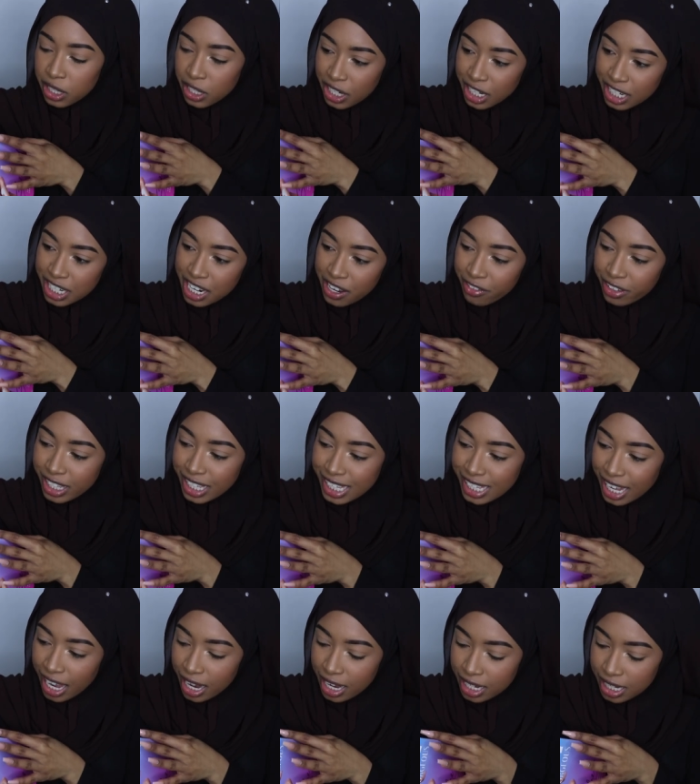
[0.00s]
Look, she even
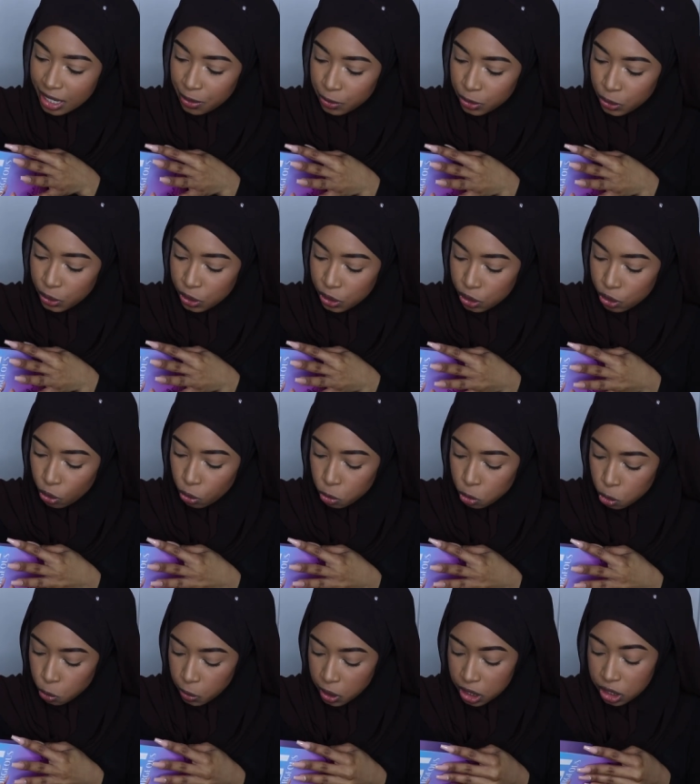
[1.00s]
signed it, which was so
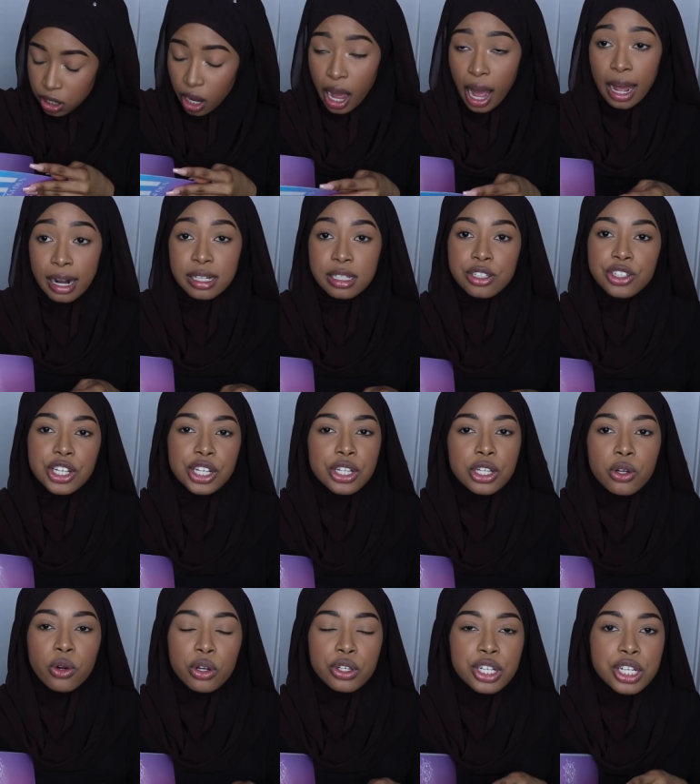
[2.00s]
sweet.
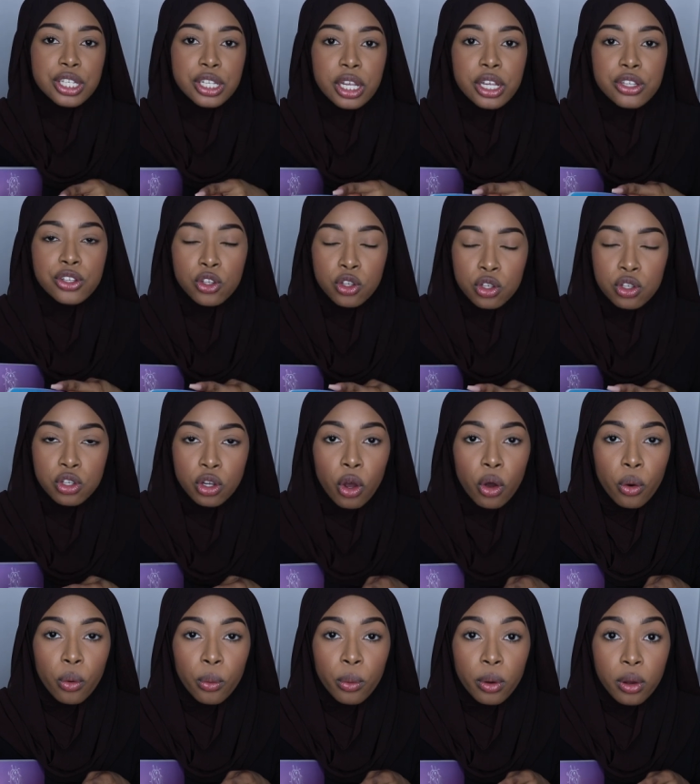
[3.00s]
Gigi Gorgeous is
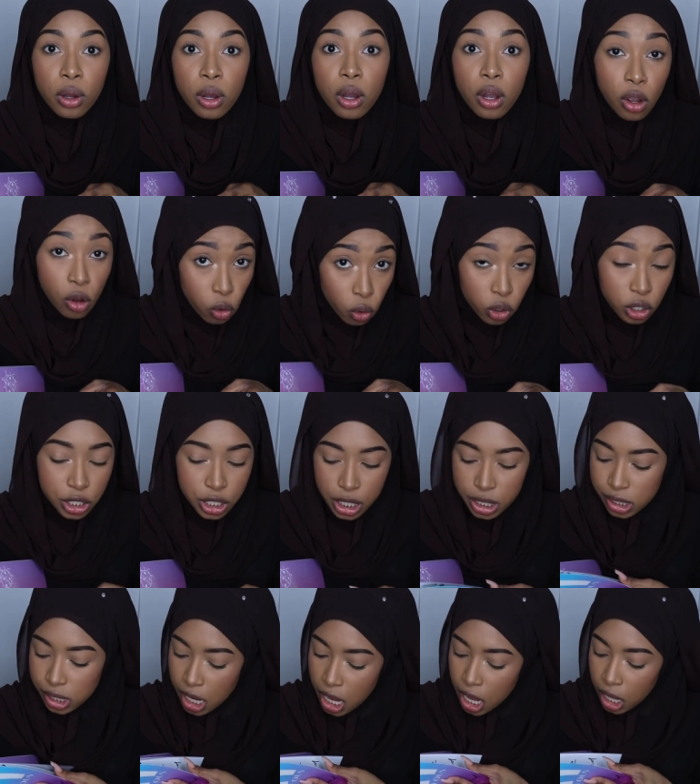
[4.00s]
so
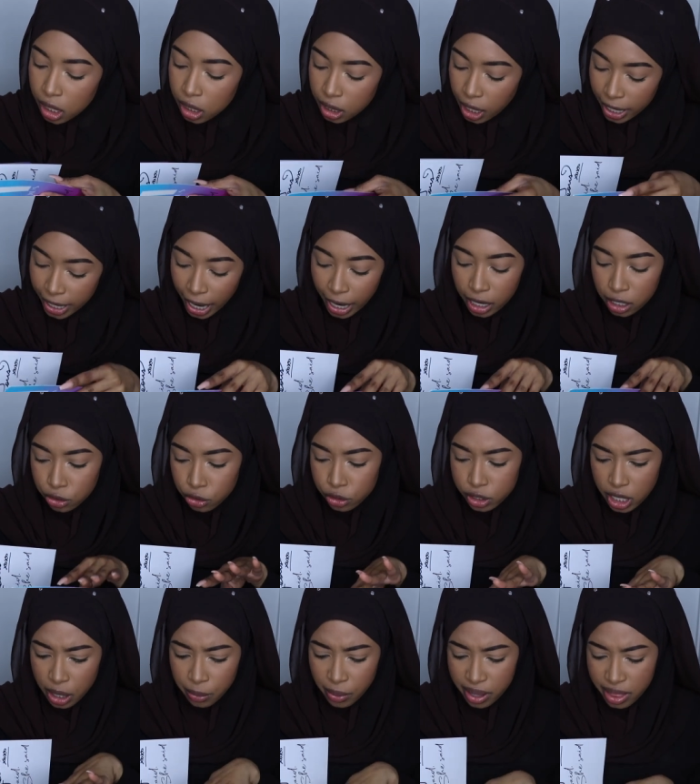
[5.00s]
gorgeous. Like, I
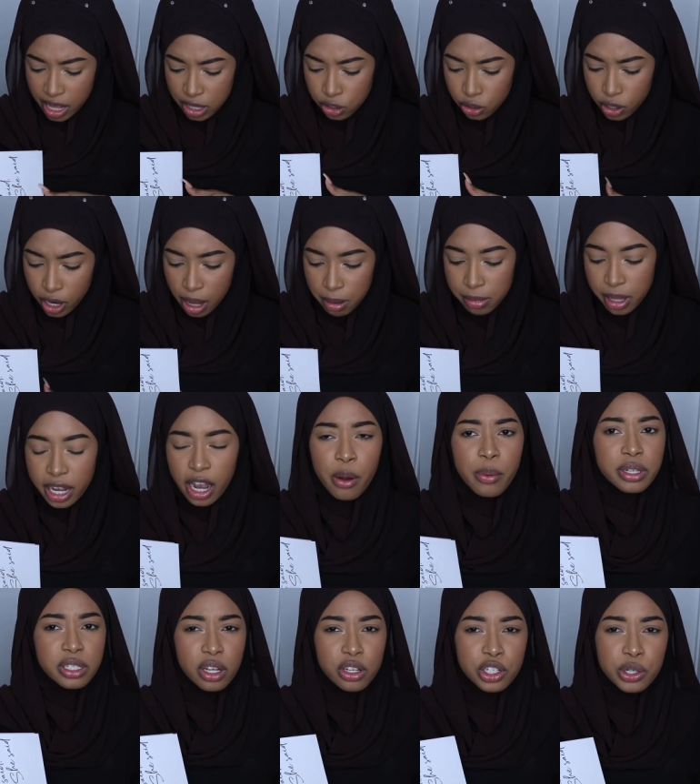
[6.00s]
understand why that's her name. Like, I
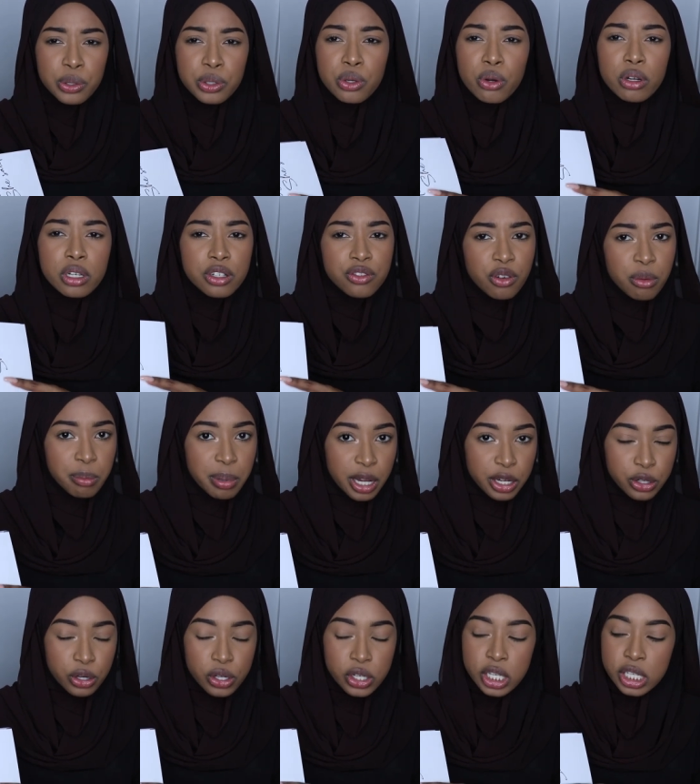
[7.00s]
always thought she was gorgeous from
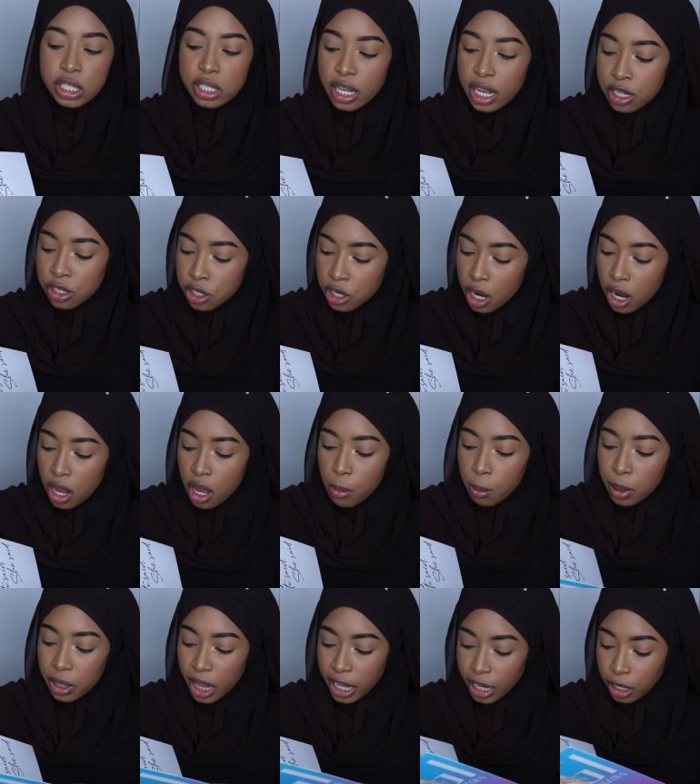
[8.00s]
pictures and such,
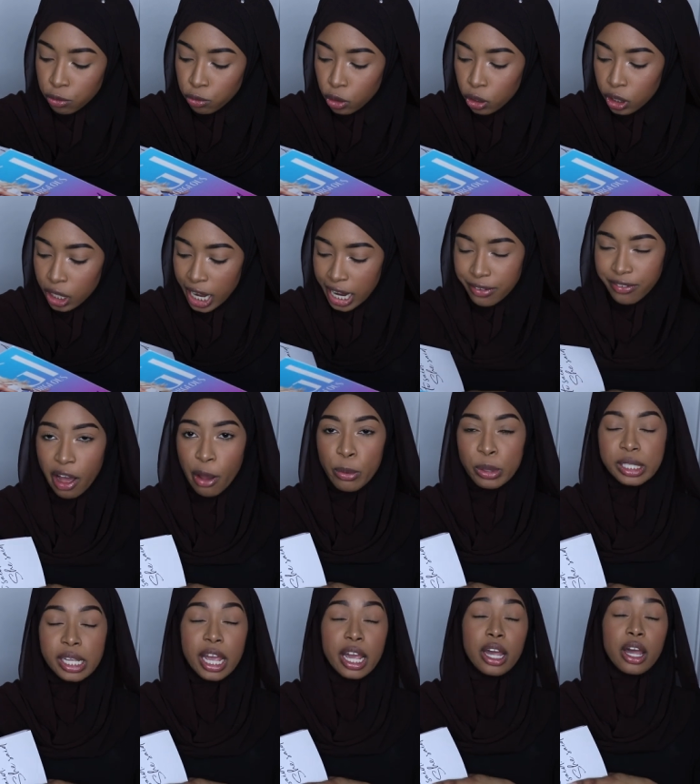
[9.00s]
but like in real life,
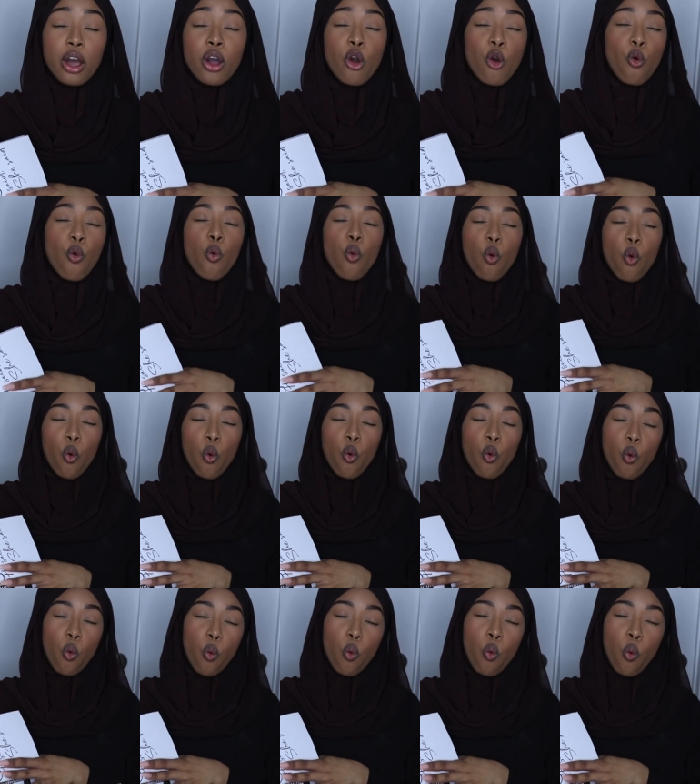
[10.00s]
I was like,
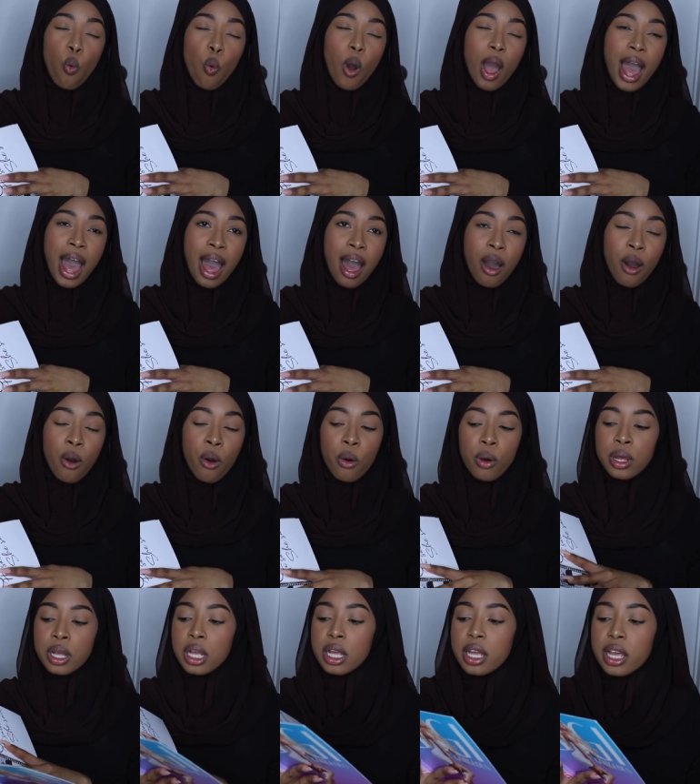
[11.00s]

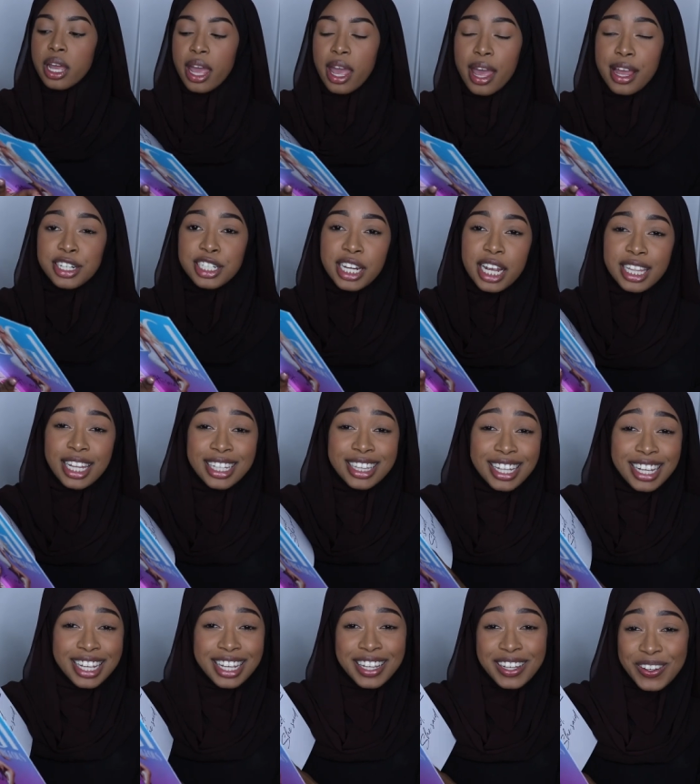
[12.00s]
wow. And she had
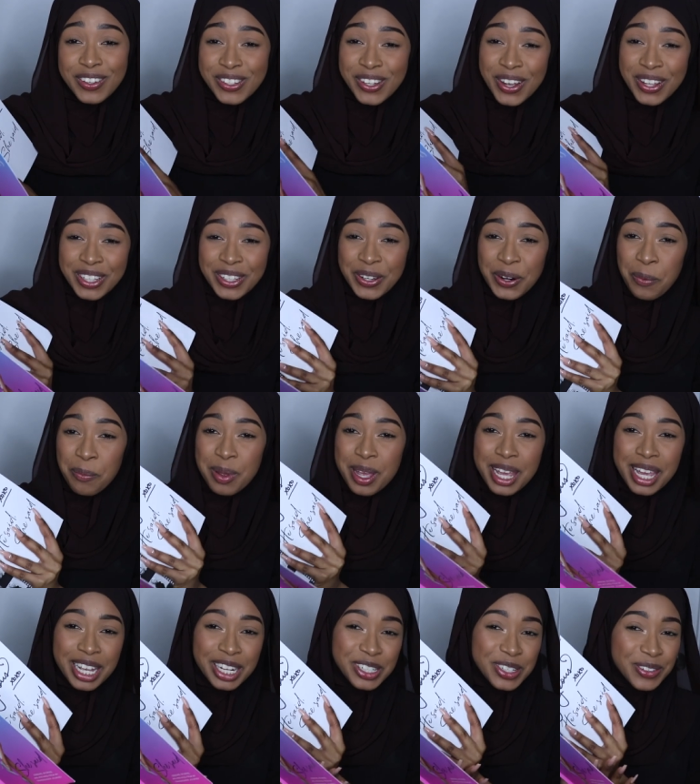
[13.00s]
like the heels on, little
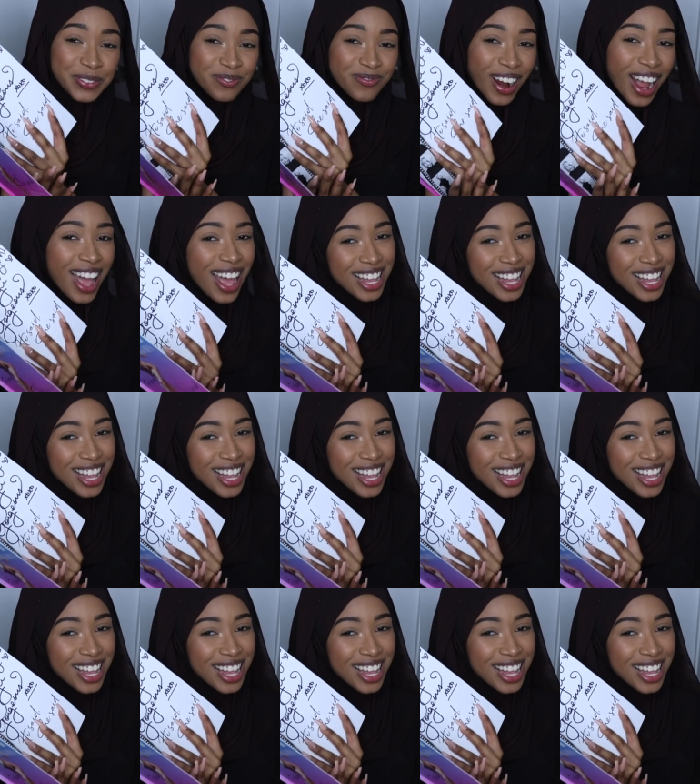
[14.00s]
pink dress.